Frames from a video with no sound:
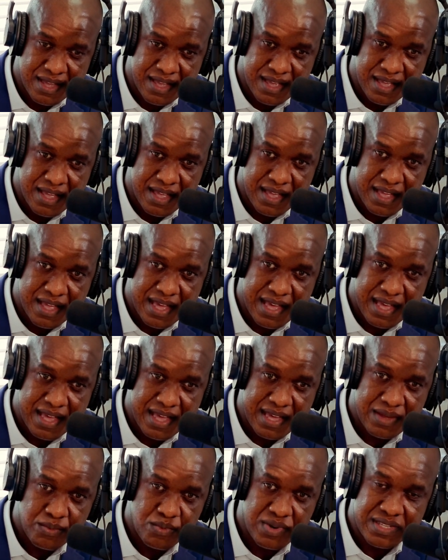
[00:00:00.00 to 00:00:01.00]
Yes.
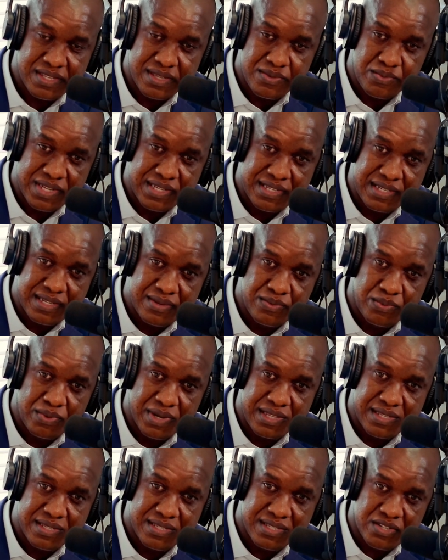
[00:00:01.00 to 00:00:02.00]
And with with
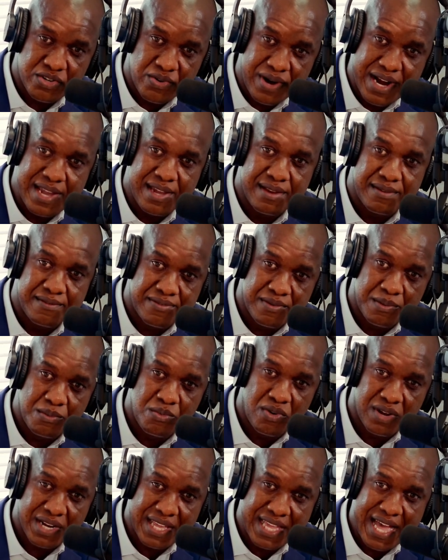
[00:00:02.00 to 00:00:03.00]
with strain
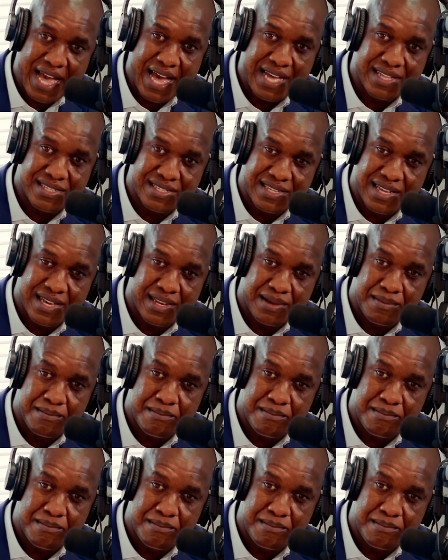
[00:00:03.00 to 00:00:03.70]
from what God said a